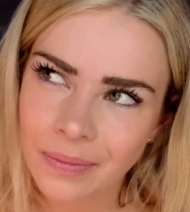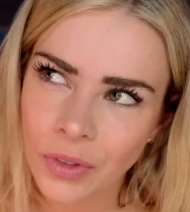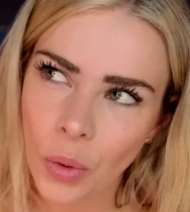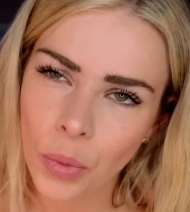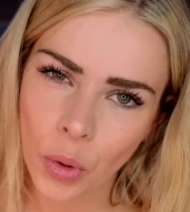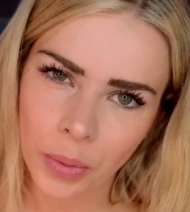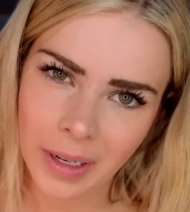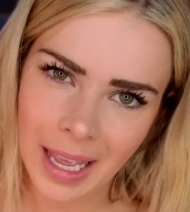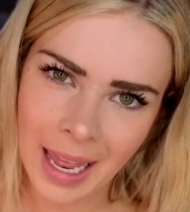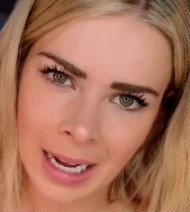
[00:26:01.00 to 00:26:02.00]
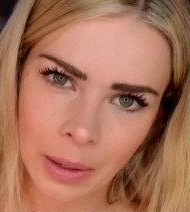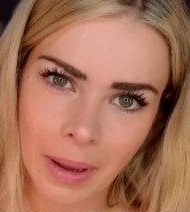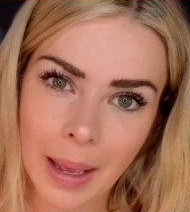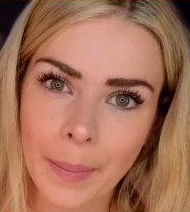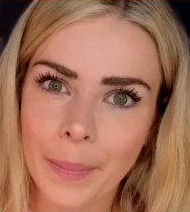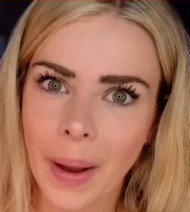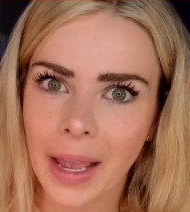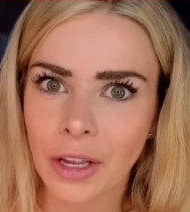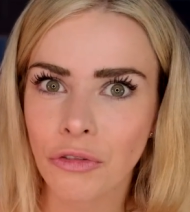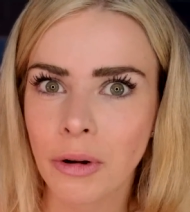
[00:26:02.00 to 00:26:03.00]
not properly anyway, but I
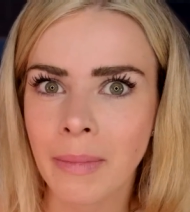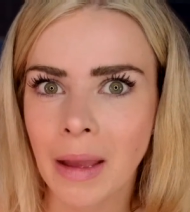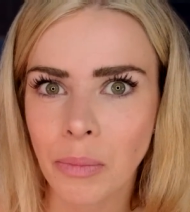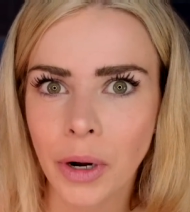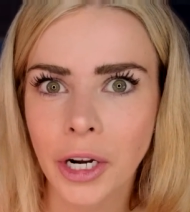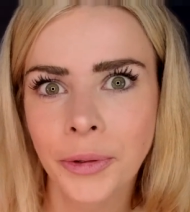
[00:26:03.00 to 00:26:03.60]
can remember.